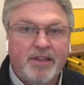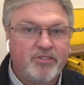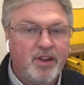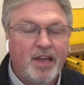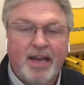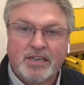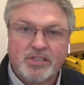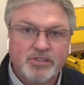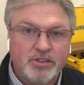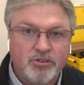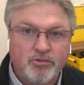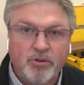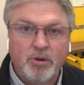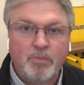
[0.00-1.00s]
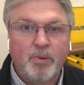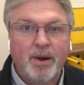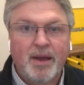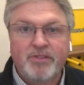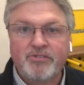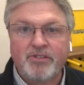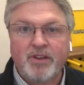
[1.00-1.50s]
It's an excellent drill
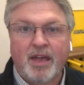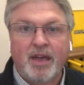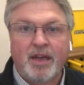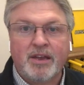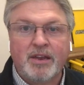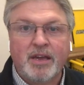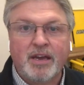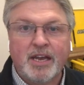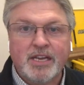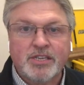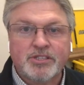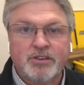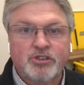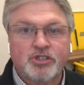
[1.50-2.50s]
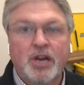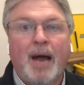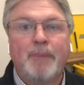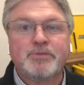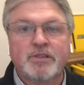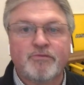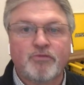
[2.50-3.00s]
press. And uh, as their
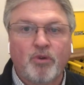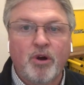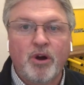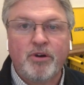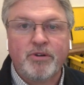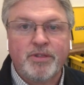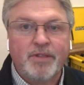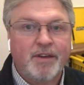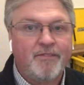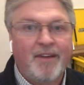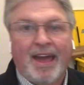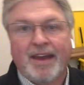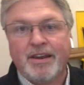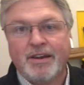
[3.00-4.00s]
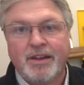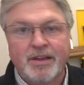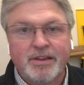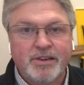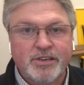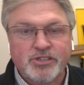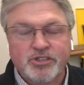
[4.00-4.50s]
shops have grown and they've added
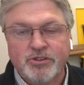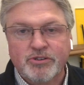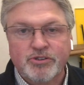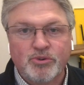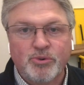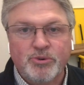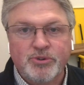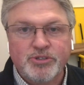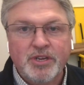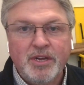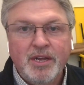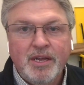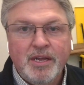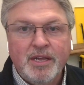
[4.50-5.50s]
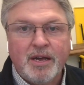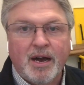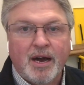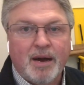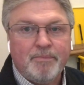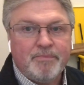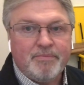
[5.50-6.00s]
additional tools,
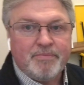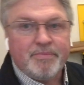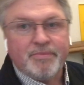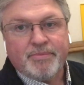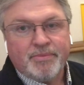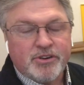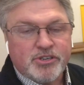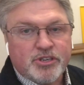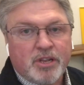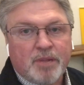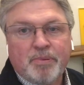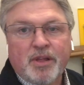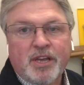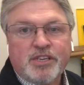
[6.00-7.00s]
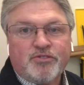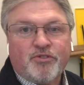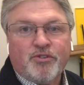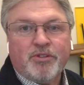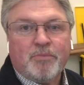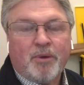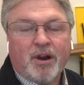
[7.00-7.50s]
um, there's still a place
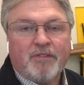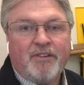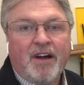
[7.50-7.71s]
for the Mark